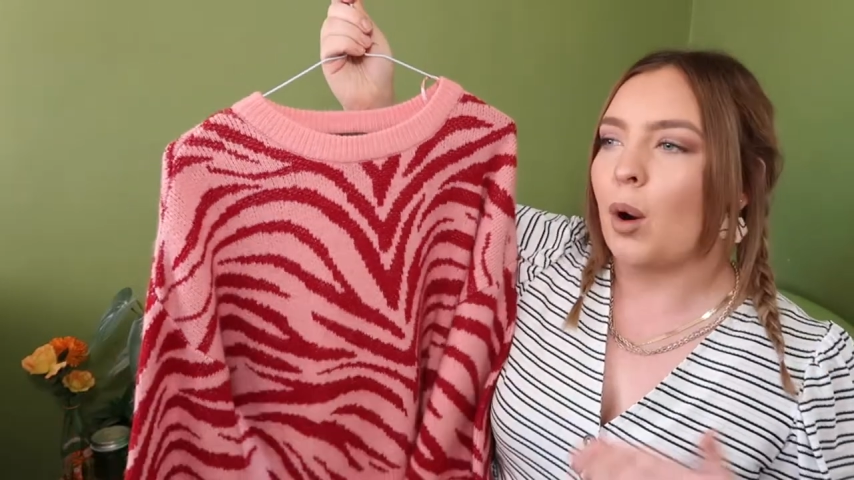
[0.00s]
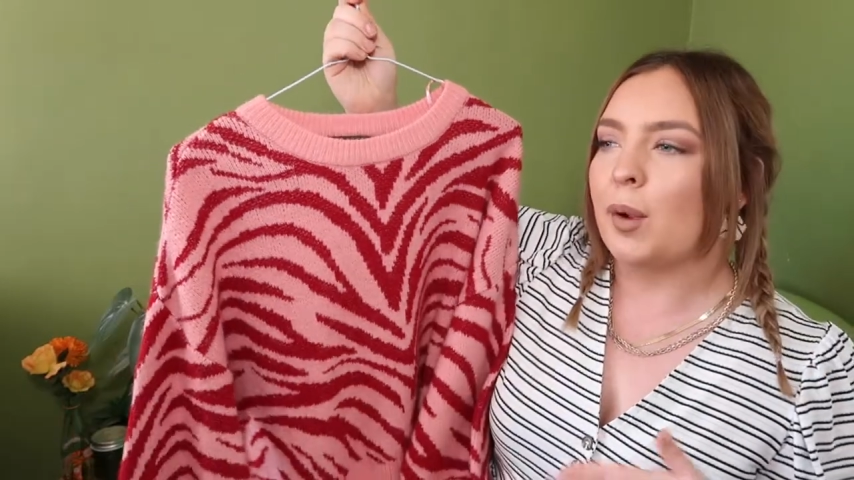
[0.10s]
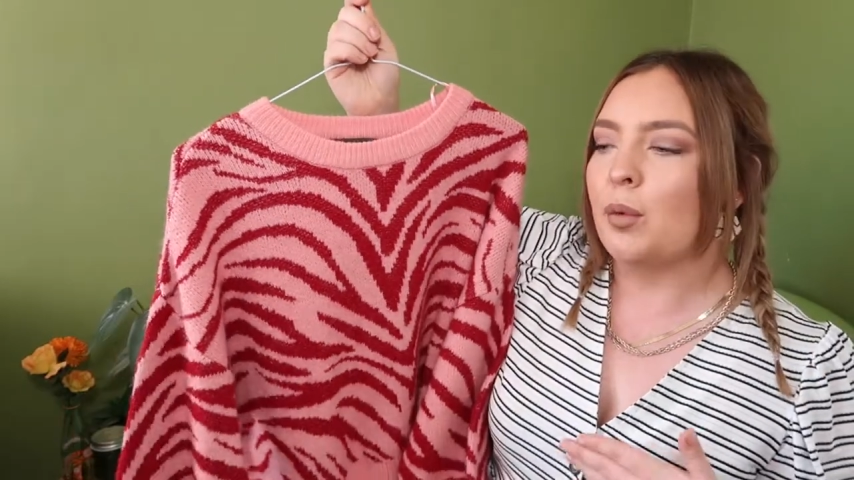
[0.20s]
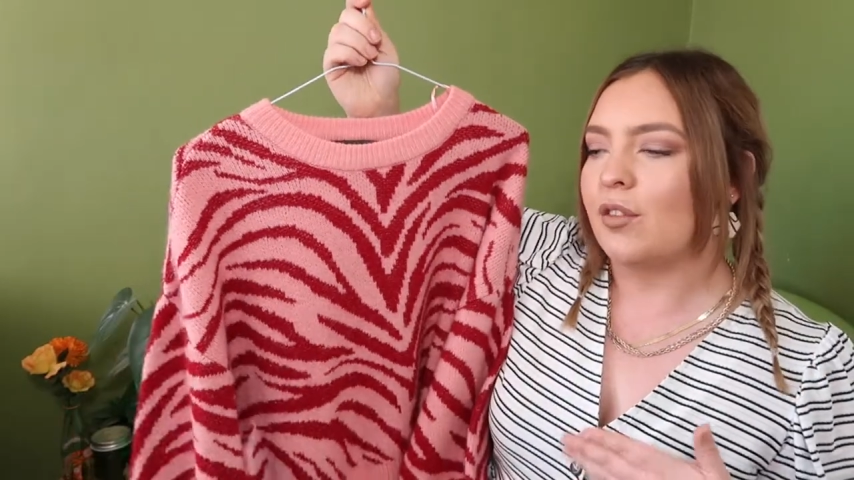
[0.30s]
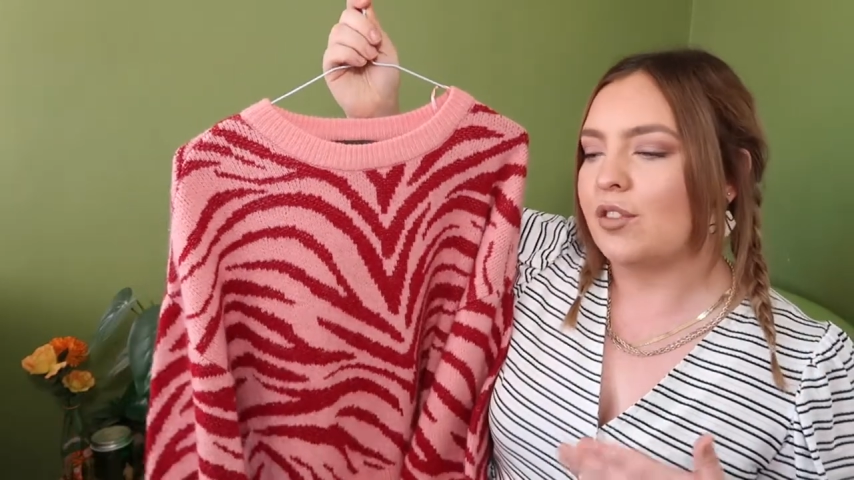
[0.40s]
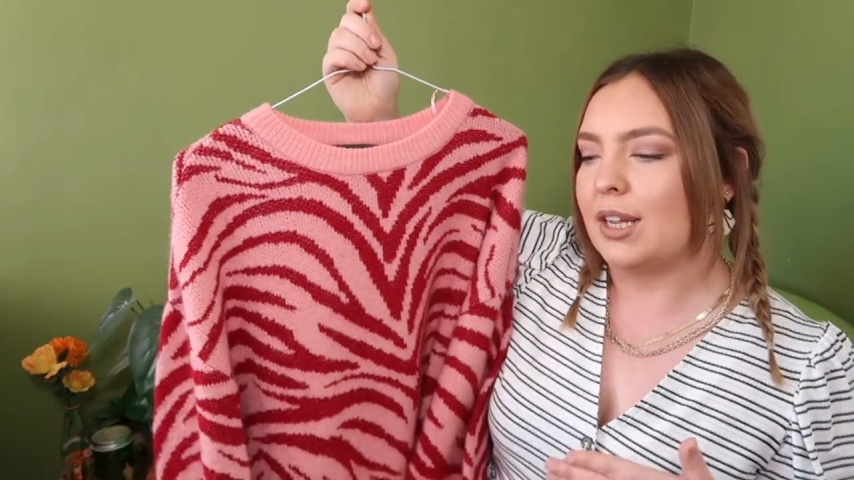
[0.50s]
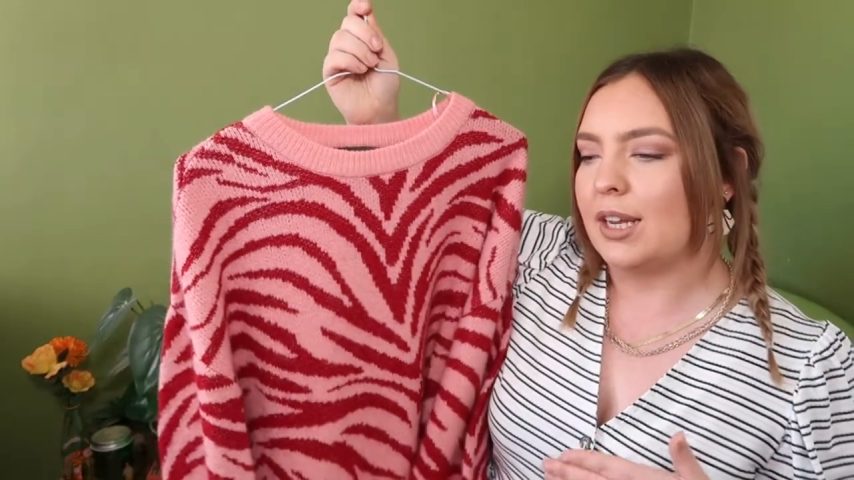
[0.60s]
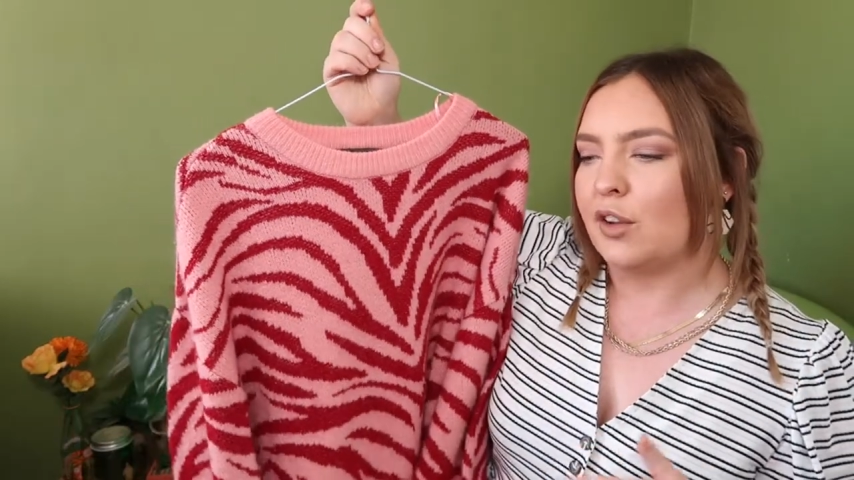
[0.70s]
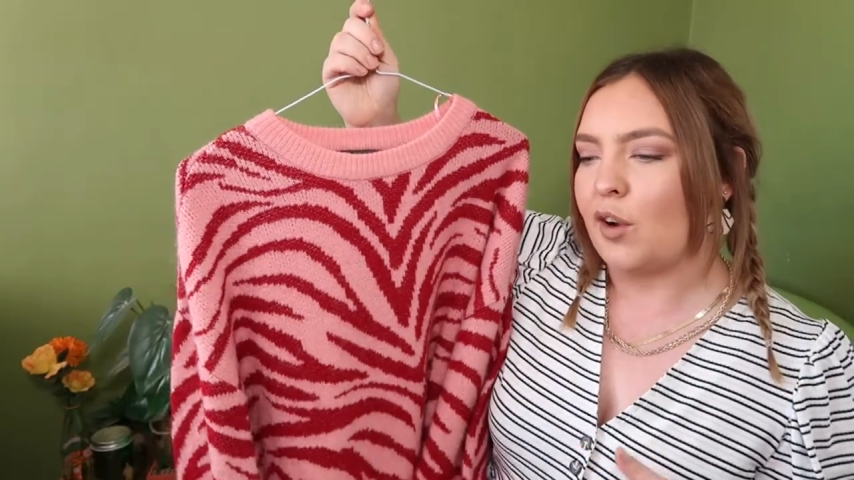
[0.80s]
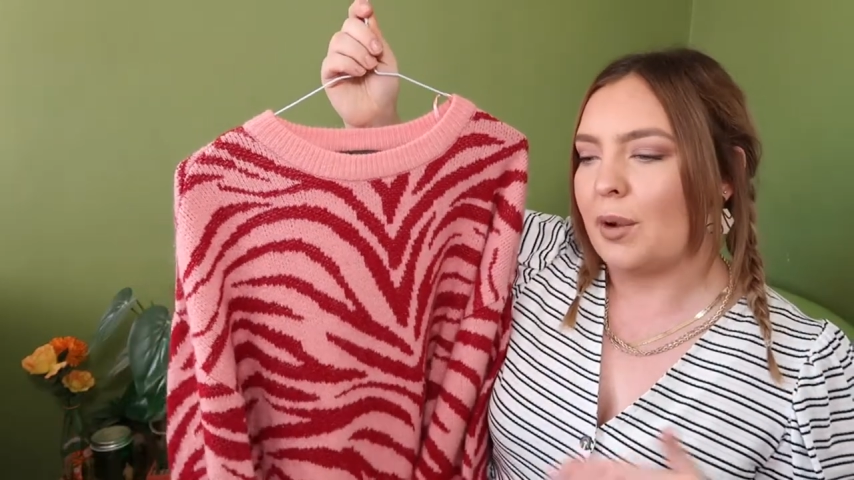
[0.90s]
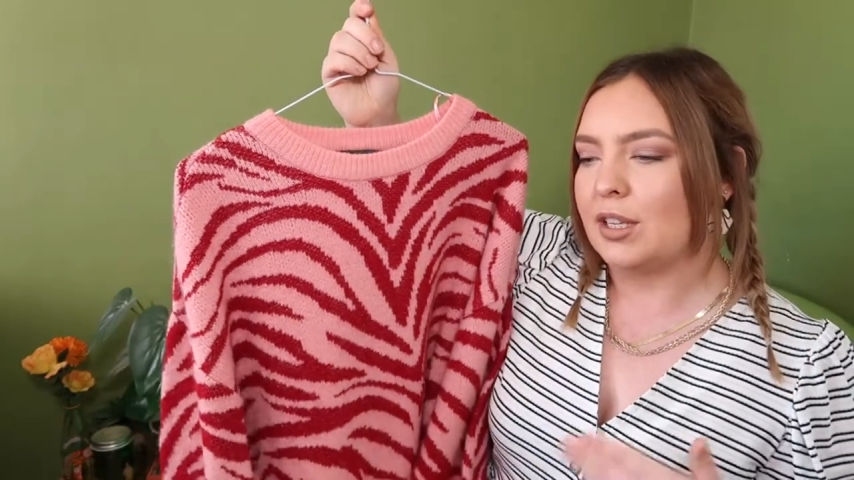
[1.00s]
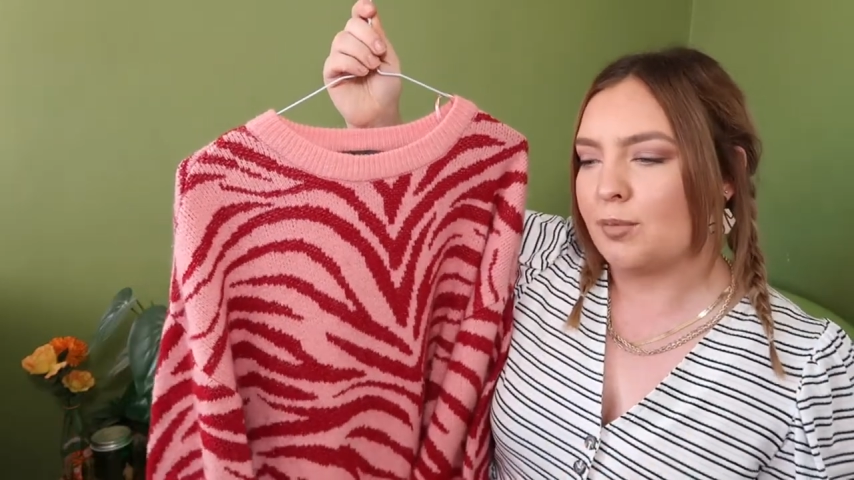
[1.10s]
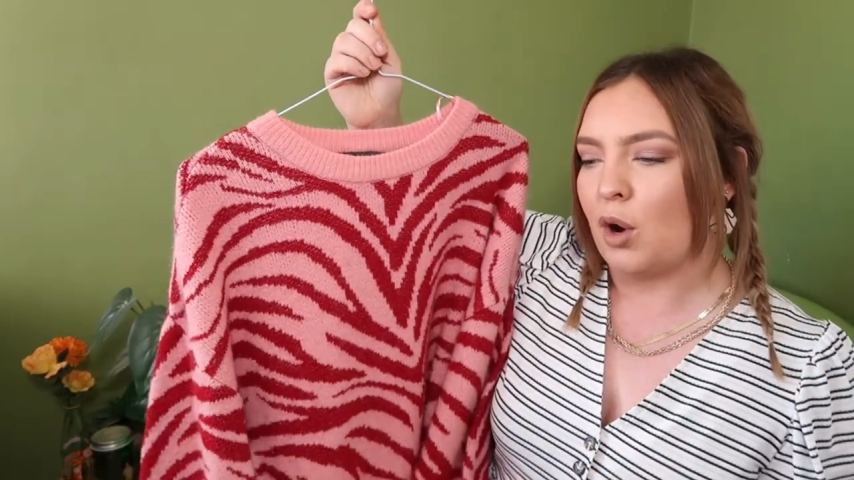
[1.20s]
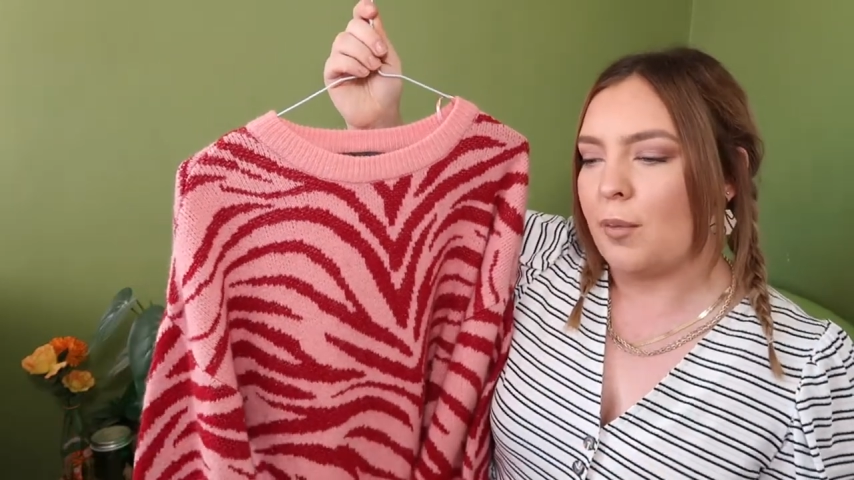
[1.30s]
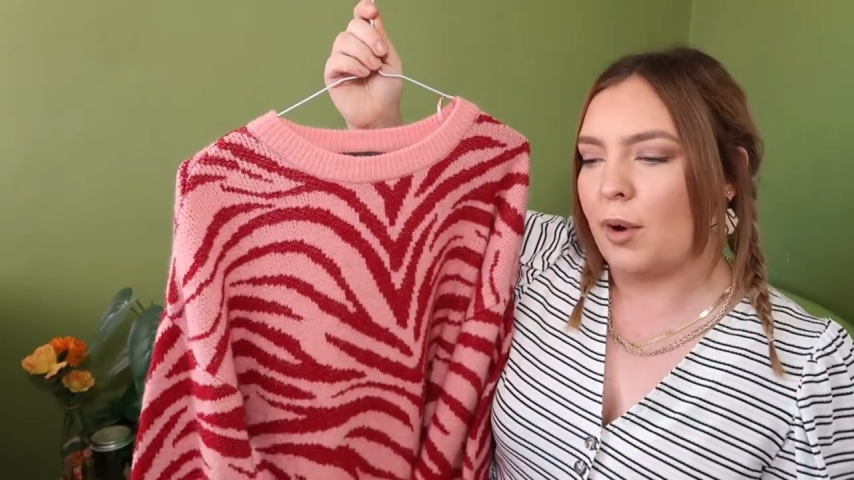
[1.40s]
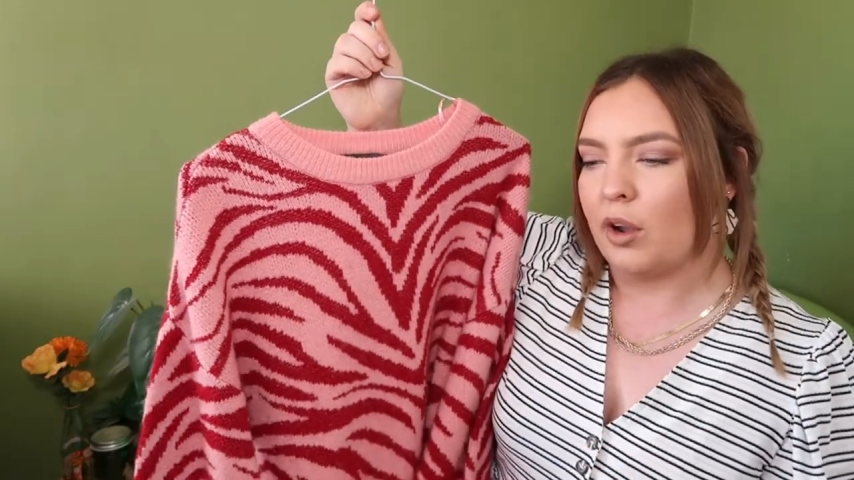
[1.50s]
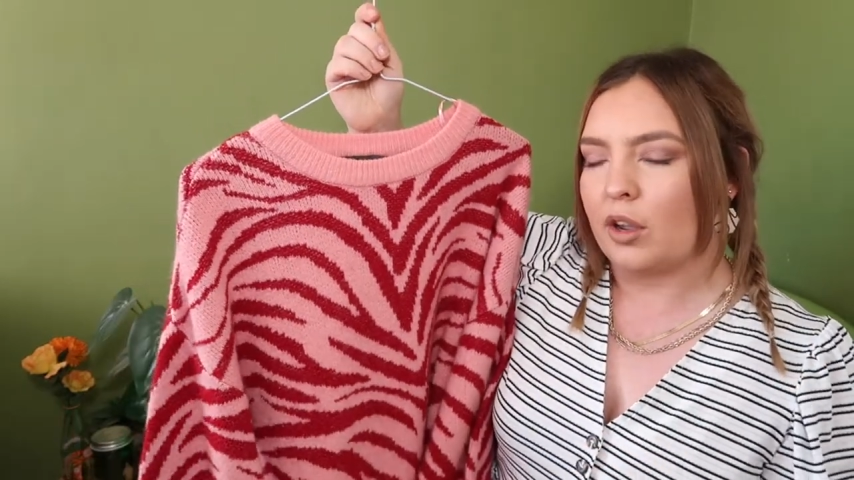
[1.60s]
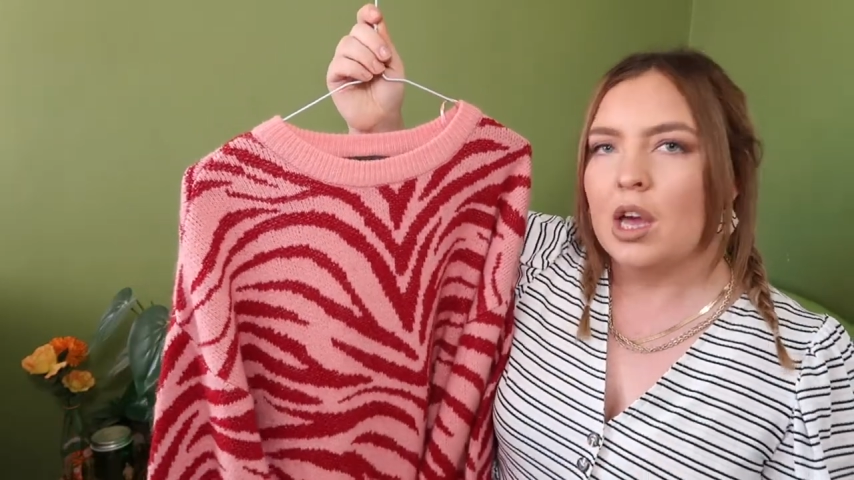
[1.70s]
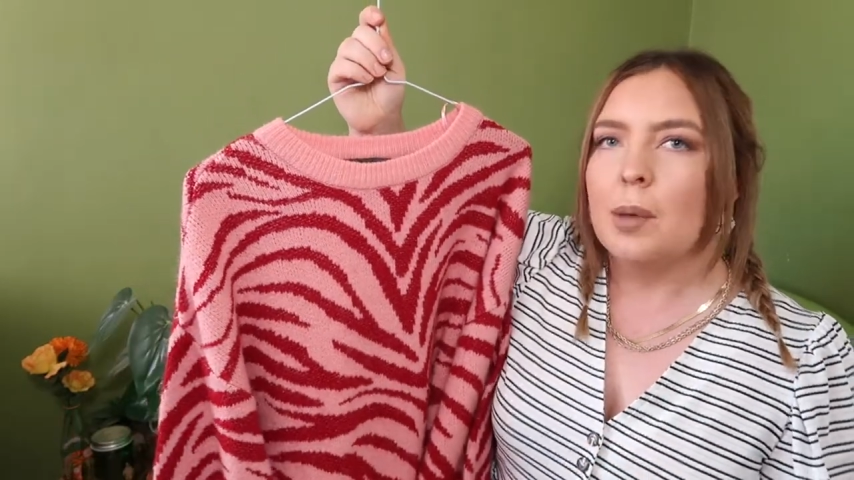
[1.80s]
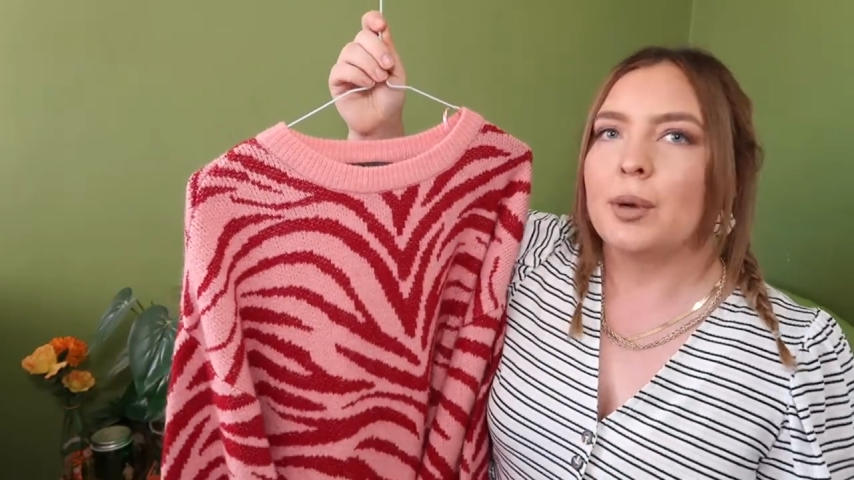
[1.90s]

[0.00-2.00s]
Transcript: probably wouldn't have seen if I went to Primark